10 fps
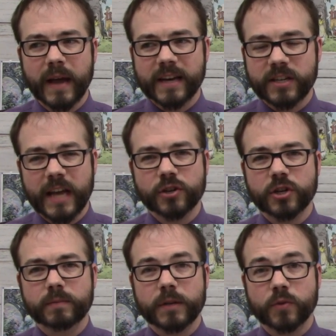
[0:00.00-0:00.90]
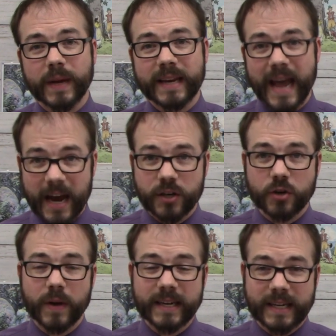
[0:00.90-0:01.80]
and tension between
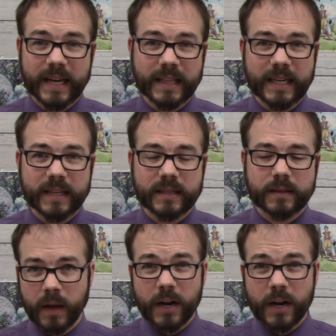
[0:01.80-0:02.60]
Hector and Achilles.